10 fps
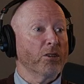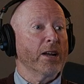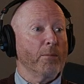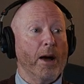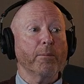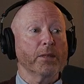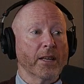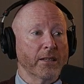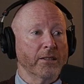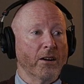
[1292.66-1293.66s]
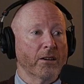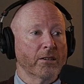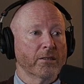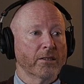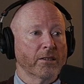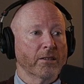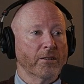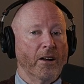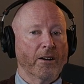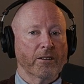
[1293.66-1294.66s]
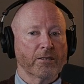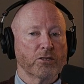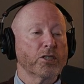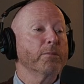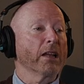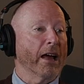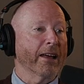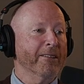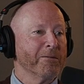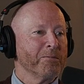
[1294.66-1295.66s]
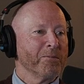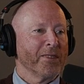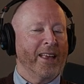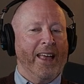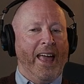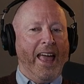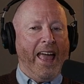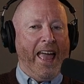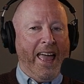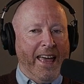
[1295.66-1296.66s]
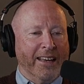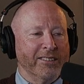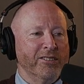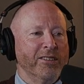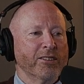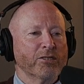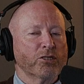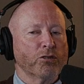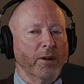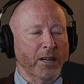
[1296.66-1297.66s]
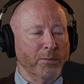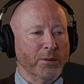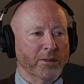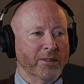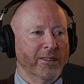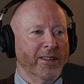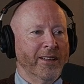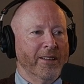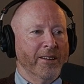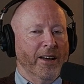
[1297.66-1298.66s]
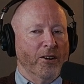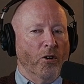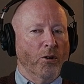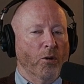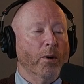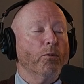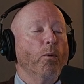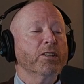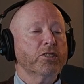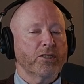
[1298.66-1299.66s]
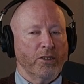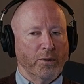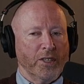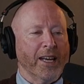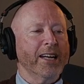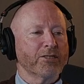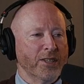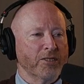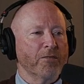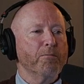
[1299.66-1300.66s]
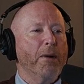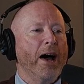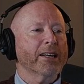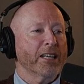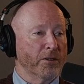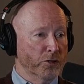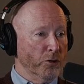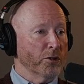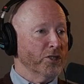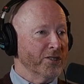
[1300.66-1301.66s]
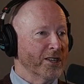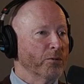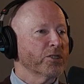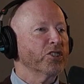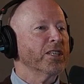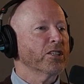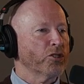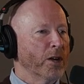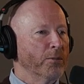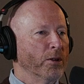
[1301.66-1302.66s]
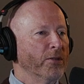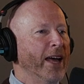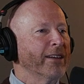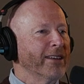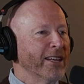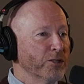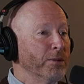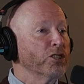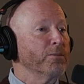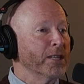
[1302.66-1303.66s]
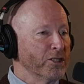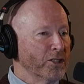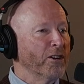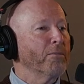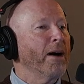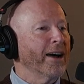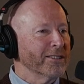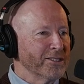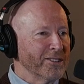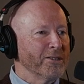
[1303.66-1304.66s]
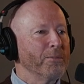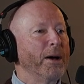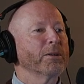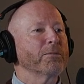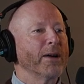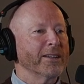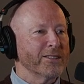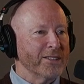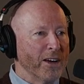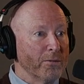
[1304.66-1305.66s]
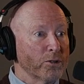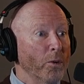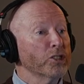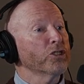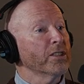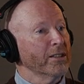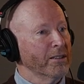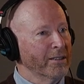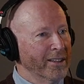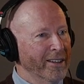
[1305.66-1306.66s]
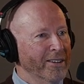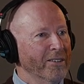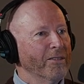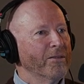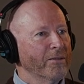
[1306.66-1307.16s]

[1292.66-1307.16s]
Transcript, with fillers: are now populating our, our stimuli. Yeah. And credible Uh, or, or where once there was a kind of sense of body of sources that were seen as credible, that has been diminished in our minds. You know, the public mind is now questioning. Well, that's